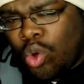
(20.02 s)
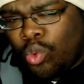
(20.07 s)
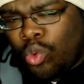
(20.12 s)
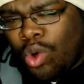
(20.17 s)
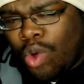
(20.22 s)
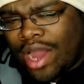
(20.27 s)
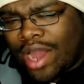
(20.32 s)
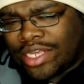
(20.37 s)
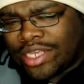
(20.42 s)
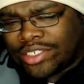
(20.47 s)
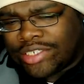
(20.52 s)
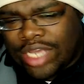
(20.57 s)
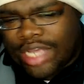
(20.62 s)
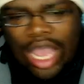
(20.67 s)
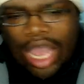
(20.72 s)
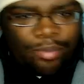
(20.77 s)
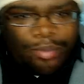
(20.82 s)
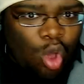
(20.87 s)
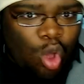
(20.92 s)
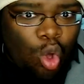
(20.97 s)
what is
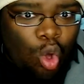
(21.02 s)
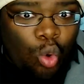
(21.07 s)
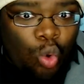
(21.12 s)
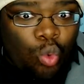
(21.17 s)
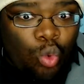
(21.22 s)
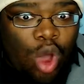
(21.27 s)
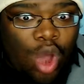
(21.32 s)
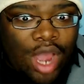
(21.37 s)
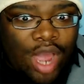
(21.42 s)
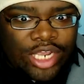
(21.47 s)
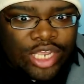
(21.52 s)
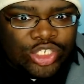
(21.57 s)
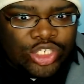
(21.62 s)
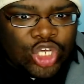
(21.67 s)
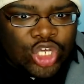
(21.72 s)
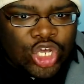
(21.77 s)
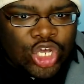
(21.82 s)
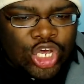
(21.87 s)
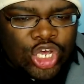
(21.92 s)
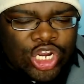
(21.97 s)
up? What is
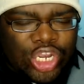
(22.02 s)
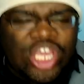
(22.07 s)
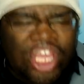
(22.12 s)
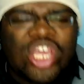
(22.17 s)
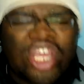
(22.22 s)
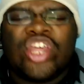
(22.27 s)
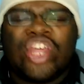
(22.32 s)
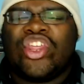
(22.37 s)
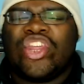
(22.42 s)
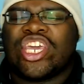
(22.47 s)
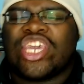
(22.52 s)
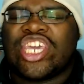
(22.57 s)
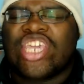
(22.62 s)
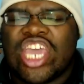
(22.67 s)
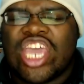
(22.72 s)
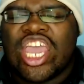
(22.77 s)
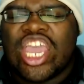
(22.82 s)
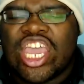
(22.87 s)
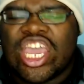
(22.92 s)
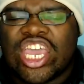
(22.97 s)
good? The
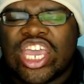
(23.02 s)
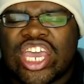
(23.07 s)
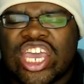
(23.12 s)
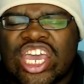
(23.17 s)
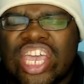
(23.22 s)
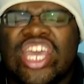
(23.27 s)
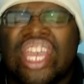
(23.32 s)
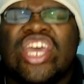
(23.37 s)
king